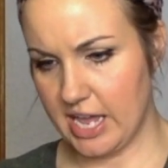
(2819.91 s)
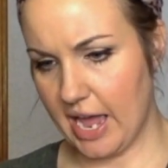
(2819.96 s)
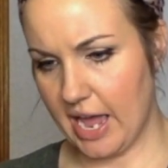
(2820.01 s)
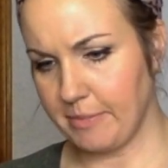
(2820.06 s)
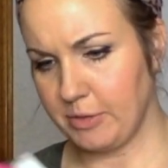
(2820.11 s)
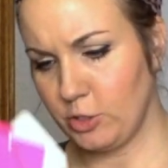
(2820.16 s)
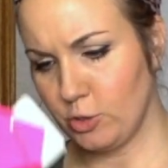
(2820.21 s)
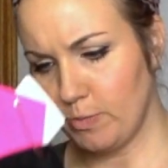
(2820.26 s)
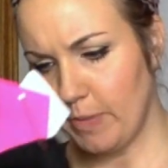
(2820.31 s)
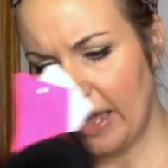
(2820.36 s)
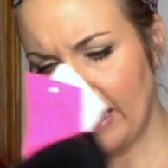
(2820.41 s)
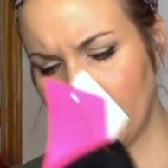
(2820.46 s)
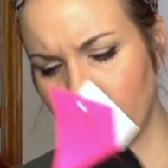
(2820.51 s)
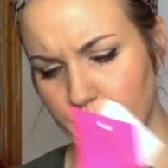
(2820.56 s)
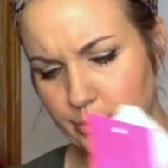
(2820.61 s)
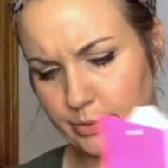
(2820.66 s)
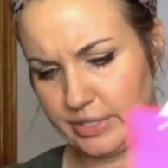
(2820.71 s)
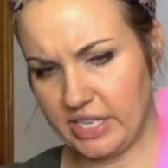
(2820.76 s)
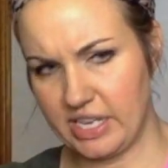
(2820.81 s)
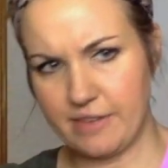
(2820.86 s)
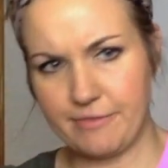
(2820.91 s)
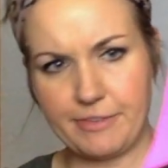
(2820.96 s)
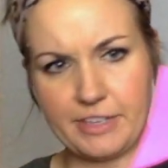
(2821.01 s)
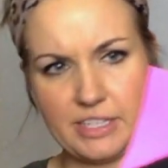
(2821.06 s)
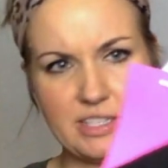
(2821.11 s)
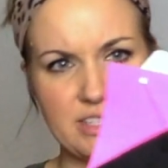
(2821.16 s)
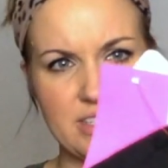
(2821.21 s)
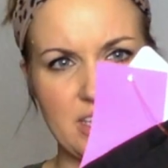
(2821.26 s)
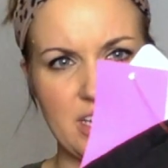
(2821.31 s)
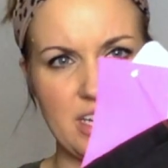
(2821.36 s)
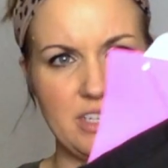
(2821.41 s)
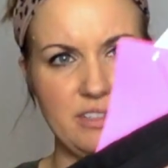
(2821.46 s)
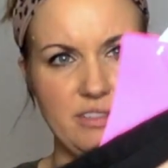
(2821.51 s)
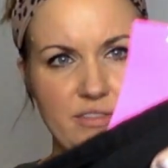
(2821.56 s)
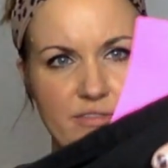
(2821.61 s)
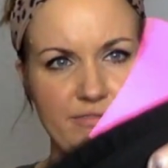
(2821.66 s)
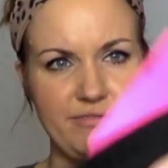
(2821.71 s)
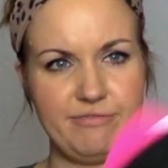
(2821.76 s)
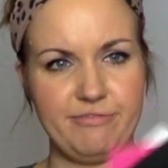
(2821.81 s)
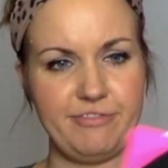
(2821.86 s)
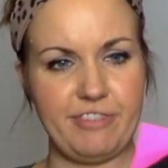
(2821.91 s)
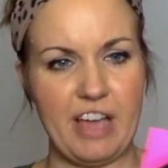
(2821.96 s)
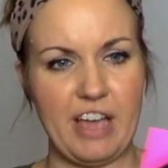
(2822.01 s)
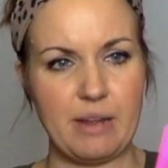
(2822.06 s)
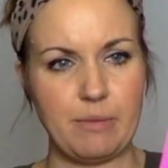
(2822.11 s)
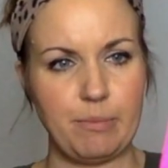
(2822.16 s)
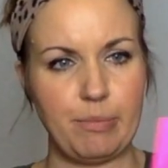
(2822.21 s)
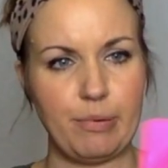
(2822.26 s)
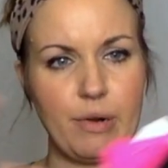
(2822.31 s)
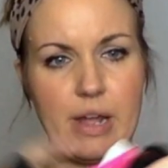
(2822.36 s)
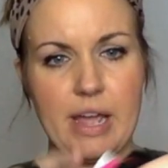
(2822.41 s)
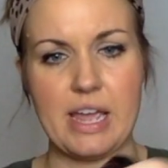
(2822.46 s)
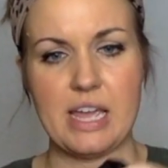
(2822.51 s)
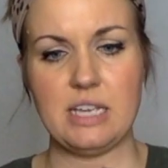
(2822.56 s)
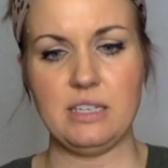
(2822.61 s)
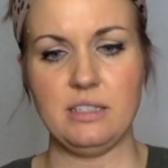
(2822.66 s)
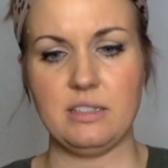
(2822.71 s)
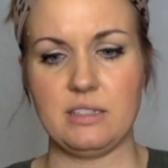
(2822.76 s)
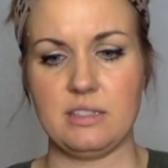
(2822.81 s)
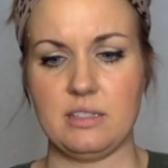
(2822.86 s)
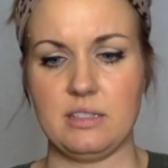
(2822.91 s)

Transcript: I do buy Lucy if it's a fine price.